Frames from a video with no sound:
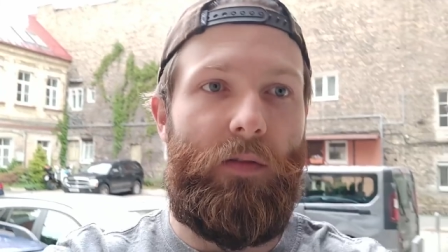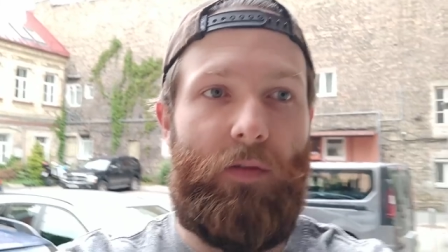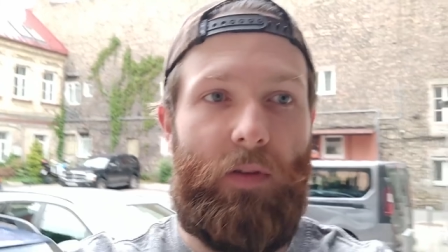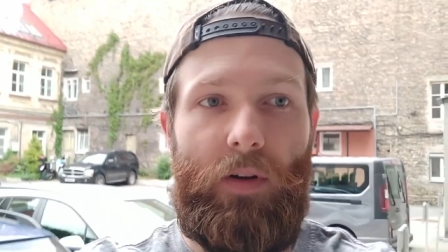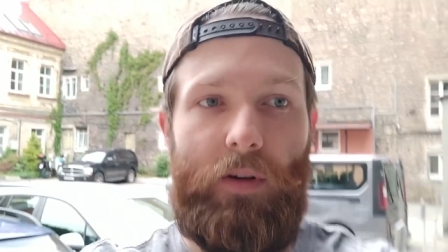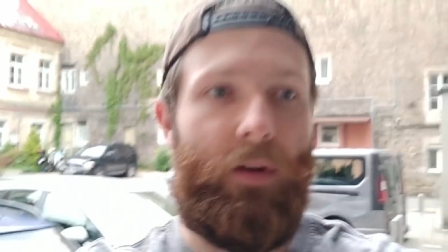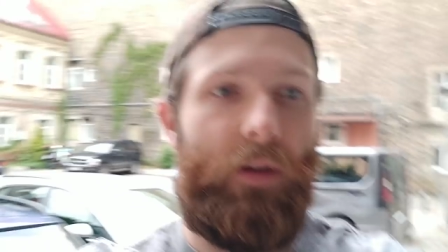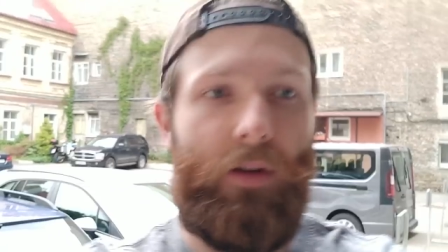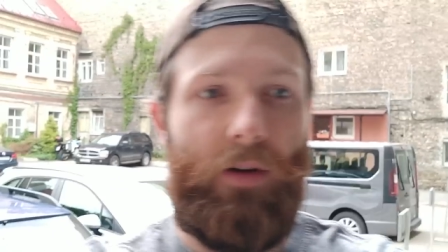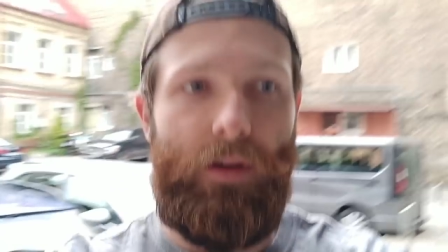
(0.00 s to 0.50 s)

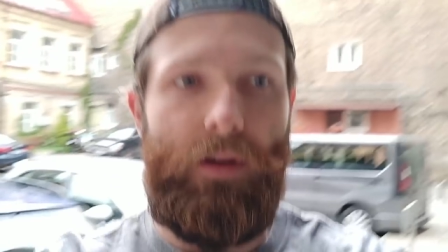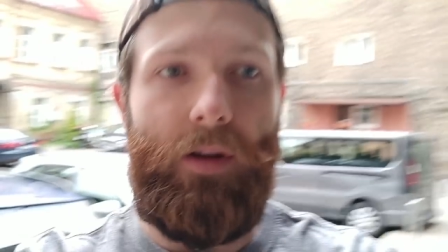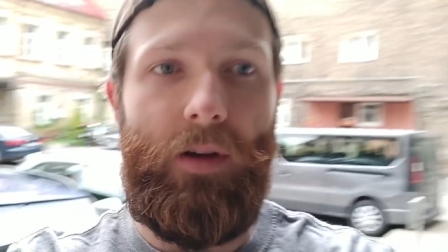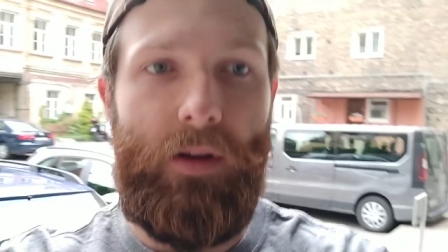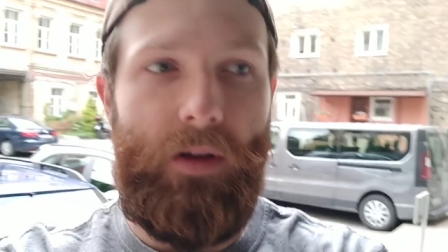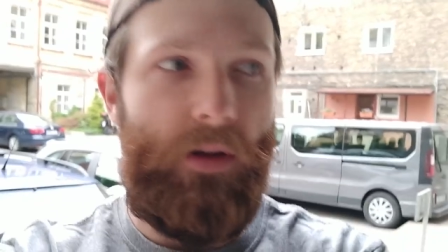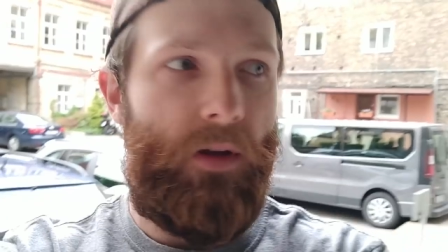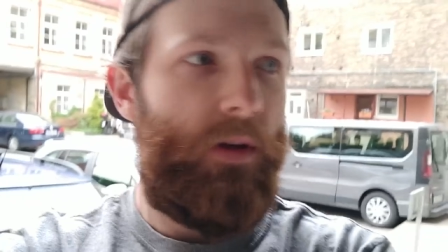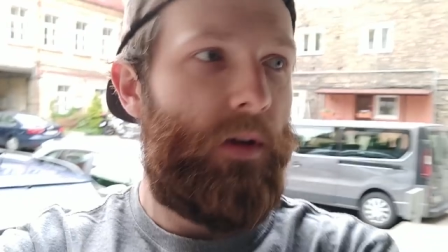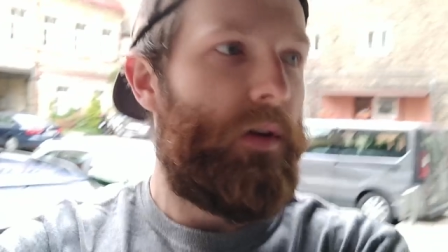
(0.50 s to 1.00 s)
Very good.
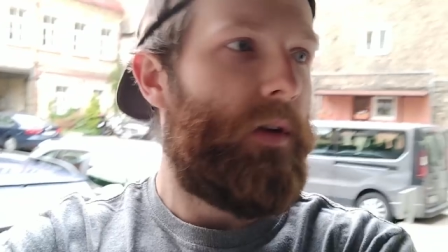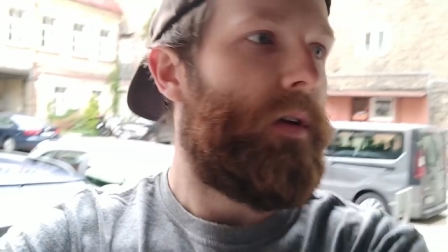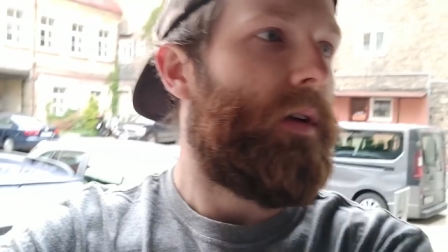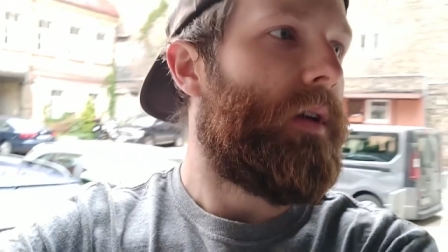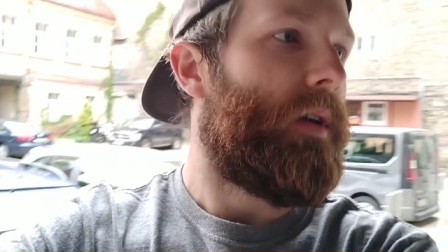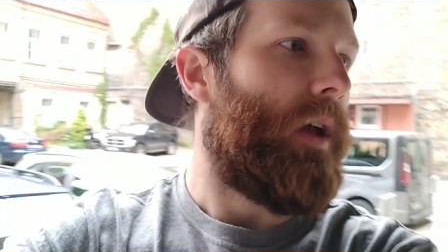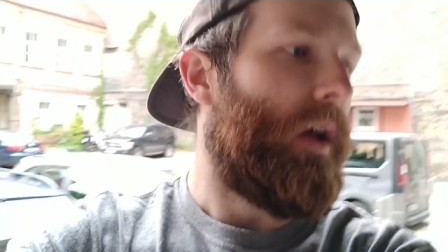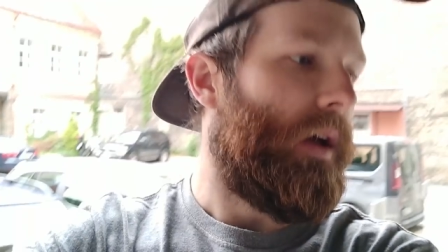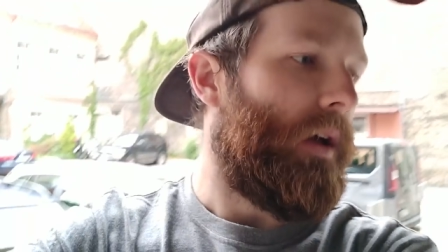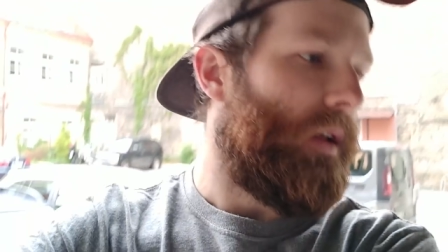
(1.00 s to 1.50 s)

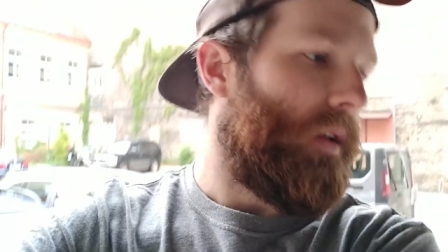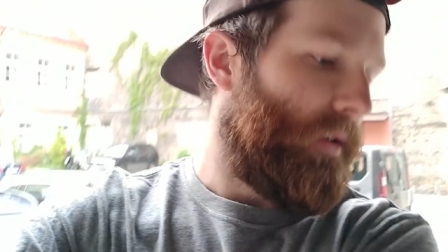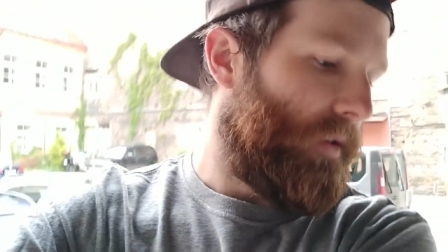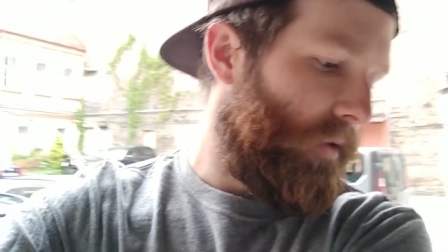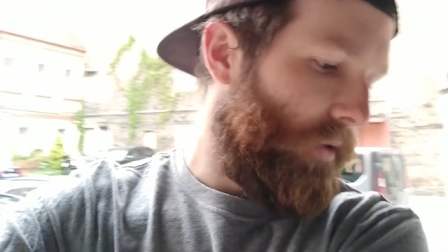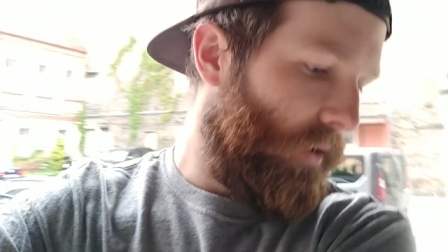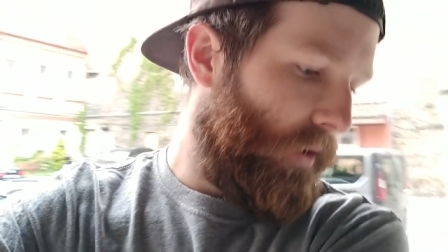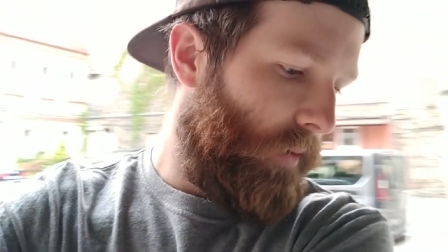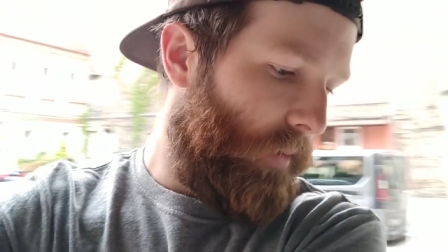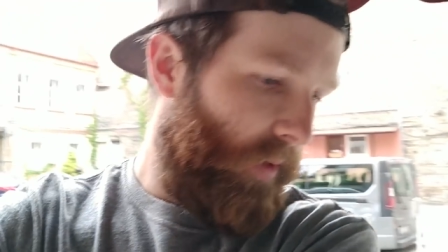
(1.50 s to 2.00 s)
Okay, let's
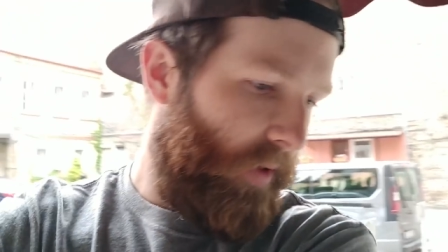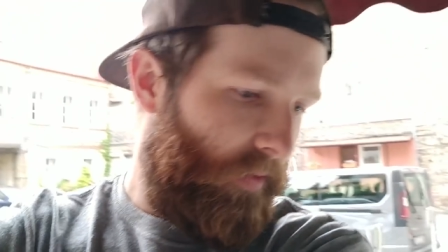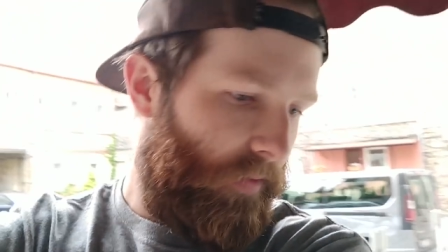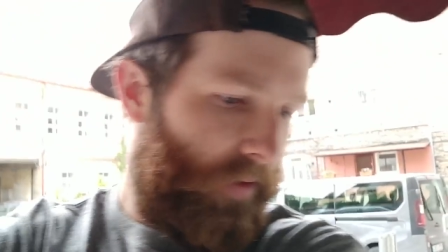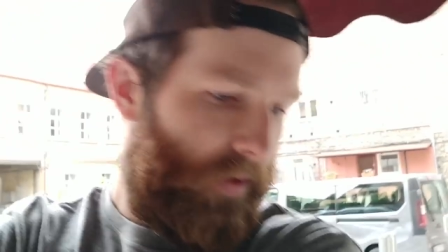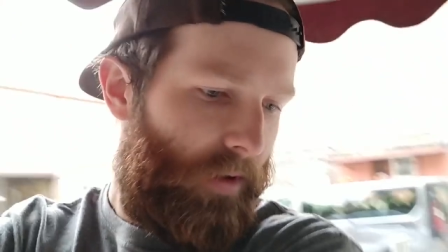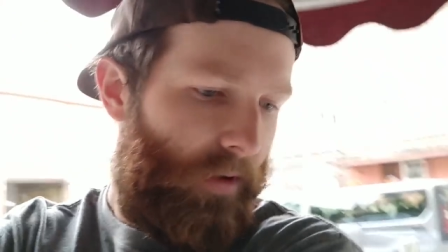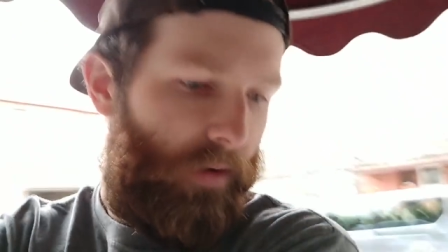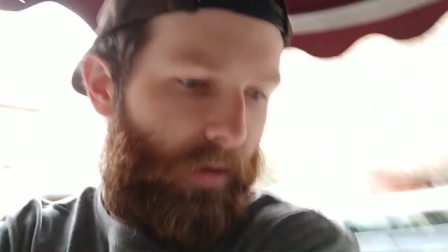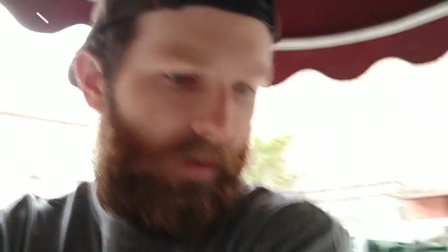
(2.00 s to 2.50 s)
go get
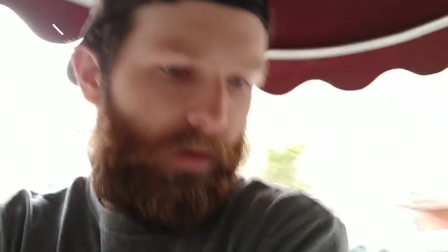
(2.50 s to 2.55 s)
breakfast.